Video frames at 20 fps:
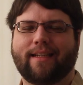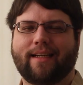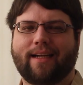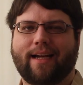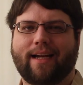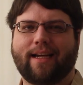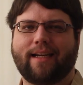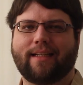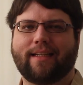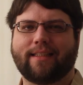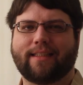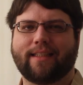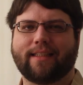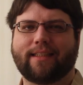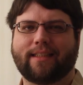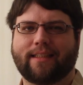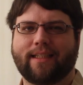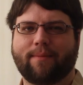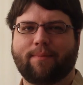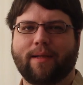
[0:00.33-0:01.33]
Hi, this
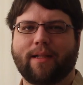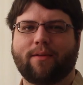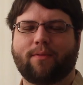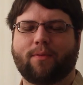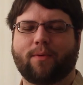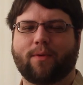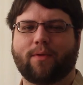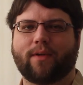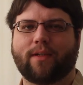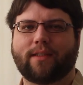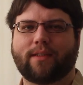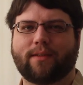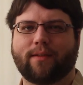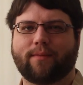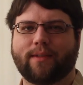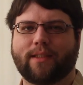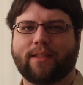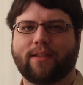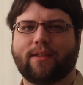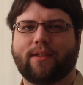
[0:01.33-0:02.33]
is JP LaForest
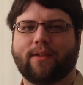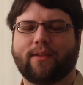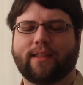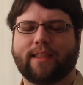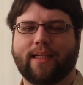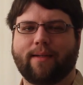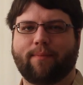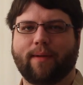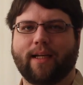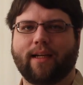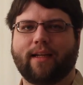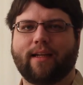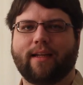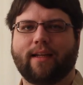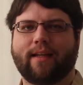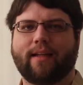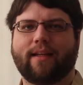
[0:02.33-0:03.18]
from Studio JPEG.